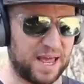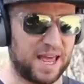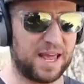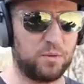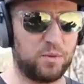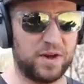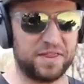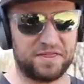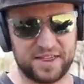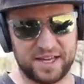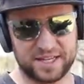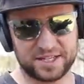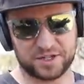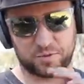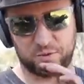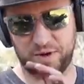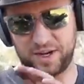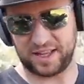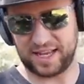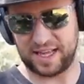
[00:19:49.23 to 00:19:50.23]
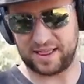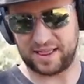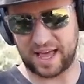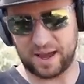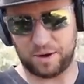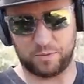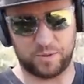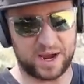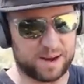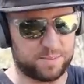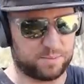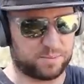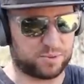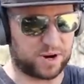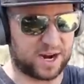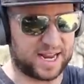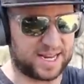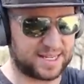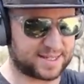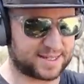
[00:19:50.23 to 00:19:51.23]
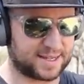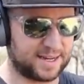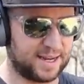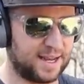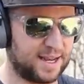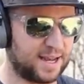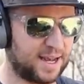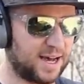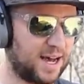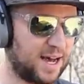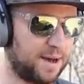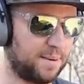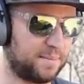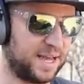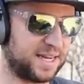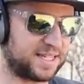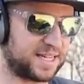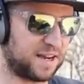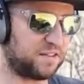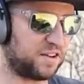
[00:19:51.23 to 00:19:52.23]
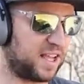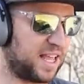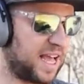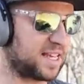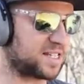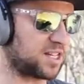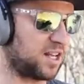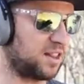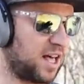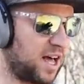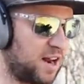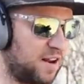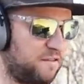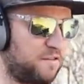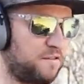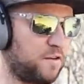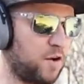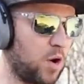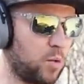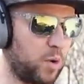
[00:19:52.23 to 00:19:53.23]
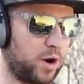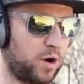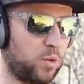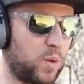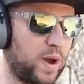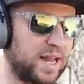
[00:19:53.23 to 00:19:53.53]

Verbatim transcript: And with this really lightweight brace, um, it definitely has a lot of forward